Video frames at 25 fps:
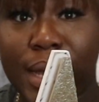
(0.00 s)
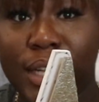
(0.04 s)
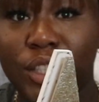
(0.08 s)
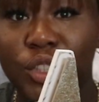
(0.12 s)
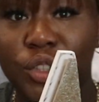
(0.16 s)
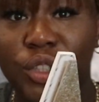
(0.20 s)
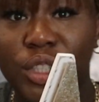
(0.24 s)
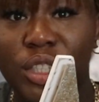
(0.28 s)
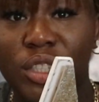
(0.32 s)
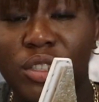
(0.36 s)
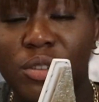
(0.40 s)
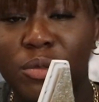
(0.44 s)

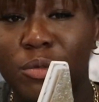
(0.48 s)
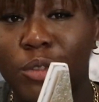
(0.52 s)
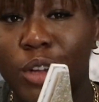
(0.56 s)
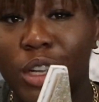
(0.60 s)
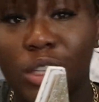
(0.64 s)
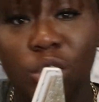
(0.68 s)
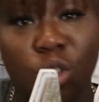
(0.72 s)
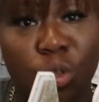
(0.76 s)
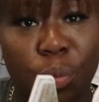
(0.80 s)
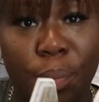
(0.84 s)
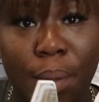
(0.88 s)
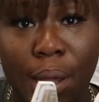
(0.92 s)
batteries. I'm
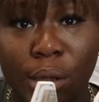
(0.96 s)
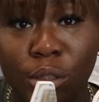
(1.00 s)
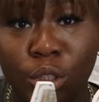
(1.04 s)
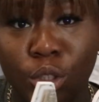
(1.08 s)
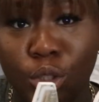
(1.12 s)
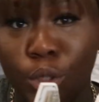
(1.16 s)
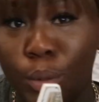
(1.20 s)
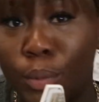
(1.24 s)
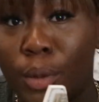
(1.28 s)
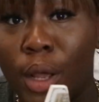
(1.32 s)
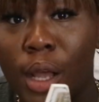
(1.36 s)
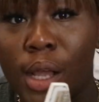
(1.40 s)
going to pound
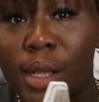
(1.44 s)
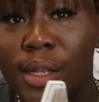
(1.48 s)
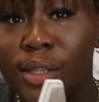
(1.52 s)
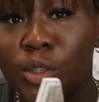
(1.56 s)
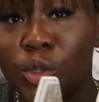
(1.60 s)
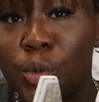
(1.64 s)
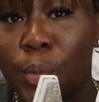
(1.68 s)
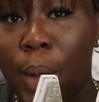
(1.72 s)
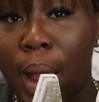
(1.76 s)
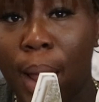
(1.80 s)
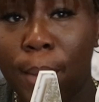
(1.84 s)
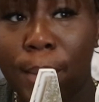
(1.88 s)
shop
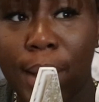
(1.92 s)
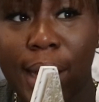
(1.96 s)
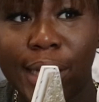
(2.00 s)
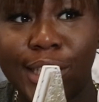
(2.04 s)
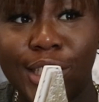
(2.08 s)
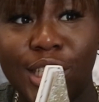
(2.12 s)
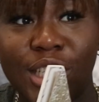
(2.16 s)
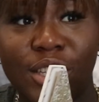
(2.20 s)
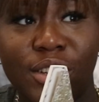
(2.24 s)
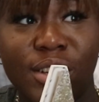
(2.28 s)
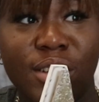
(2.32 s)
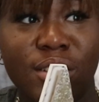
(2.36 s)
to buy
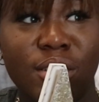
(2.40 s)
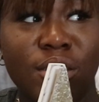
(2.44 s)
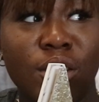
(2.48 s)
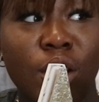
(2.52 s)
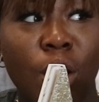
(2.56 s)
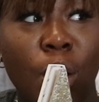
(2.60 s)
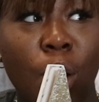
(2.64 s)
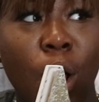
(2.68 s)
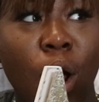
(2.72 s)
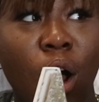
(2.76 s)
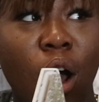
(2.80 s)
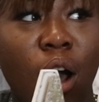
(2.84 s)
batteries because
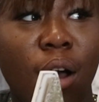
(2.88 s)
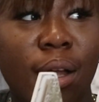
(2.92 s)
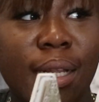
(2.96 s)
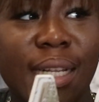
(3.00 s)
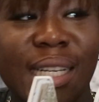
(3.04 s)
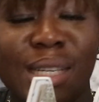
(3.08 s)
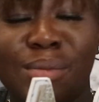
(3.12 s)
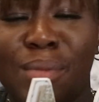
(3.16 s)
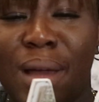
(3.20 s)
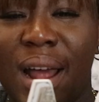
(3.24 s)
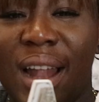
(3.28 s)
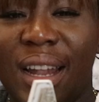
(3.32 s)
all
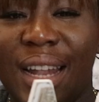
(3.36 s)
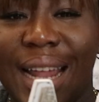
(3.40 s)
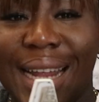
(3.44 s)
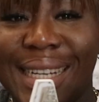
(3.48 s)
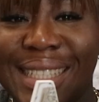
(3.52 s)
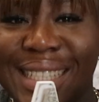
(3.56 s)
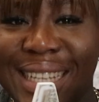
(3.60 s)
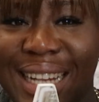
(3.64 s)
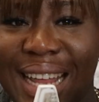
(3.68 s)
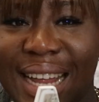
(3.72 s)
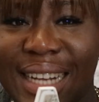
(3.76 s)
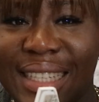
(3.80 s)
this
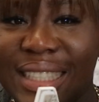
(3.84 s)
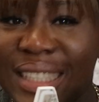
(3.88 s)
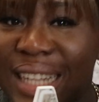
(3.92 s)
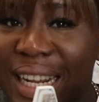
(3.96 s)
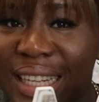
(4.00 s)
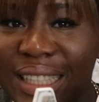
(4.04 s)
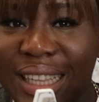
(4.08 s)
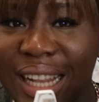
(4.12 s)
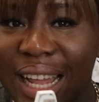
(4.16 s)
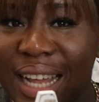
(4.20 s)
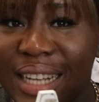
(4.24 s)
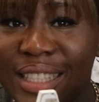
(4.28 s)
light, light,
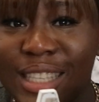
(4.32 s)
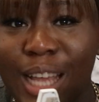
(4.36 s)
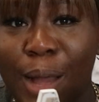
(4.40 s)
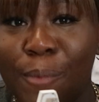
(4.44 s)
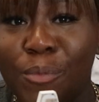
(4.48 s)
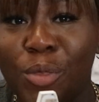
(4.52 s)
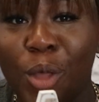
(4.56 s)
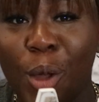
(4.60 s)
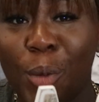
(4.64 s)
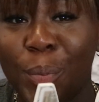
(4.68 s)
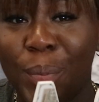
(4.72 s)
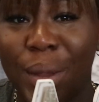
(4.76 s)
light, light.
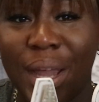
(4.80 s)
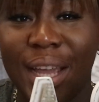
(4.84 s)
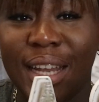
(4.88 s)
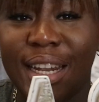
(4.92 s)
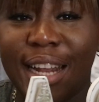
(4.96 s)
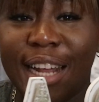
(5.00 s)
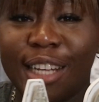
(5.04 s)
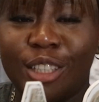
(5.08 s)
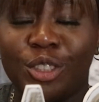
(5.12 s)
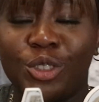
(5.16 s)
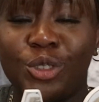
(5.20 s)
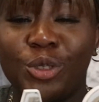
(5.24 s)
I'm not
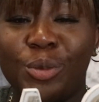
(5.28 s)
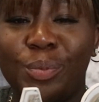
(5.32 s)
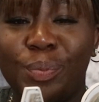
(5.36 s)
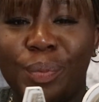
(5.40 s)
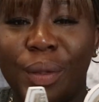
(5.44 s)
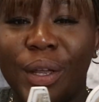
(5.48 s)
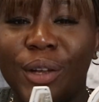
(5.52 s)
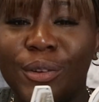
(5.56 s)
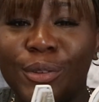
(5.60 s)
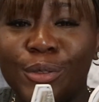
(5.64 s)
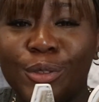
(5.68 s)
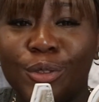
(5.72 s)
paying extra
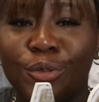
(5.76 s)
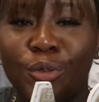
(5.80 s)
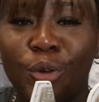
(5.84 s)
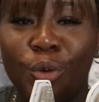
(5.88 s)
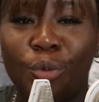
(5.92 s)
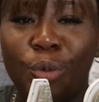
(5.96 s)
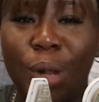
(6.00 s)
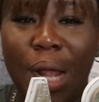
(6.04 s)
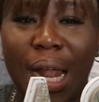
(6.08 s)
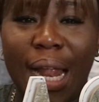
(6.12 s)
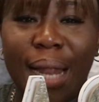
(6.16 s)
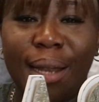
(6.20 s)
bills
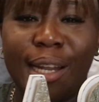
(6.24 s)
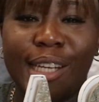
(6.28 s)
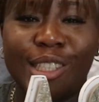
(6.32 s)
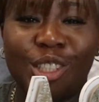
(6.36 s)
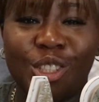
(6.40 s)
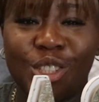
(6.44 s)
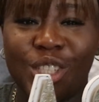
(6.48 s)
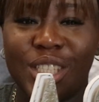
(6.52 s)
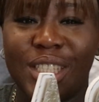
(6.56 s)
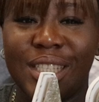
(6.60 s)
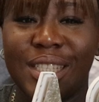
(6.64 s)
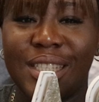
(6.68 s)
for
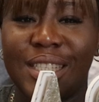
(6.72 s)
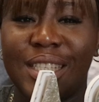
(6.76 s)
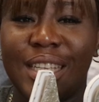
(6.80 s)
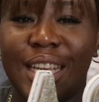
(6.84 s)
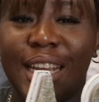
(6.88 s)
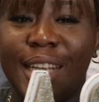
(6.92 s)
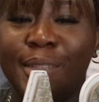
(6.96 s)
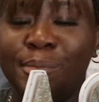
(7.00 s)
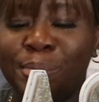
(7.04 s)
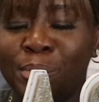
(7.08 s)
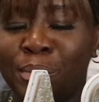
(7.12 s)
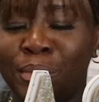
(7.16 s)

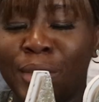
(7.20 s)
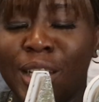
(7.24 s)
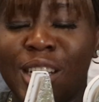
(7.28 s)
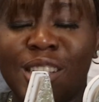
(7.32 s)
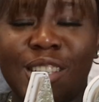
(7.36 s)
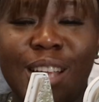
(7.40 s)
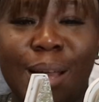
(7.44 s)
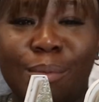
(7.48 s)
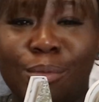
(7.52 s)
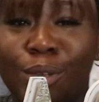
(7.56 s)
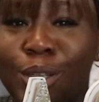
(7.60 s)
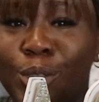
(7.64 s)
electricity.
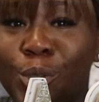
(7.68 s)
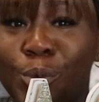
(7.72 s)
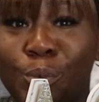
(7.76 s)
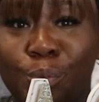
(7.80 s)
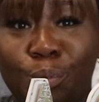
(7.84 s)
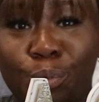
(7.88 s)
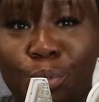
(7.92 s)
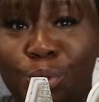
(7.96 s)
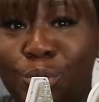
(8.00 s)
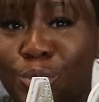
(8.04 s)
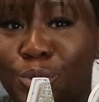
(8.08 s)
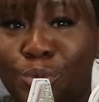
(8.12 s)
So I'm going to
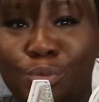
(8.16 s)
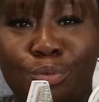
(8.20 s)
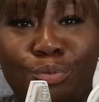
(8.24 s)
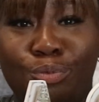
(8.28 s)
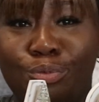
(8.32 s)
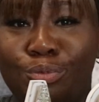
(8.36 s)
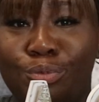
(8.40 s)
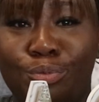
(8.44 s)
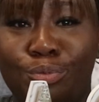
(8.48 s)
put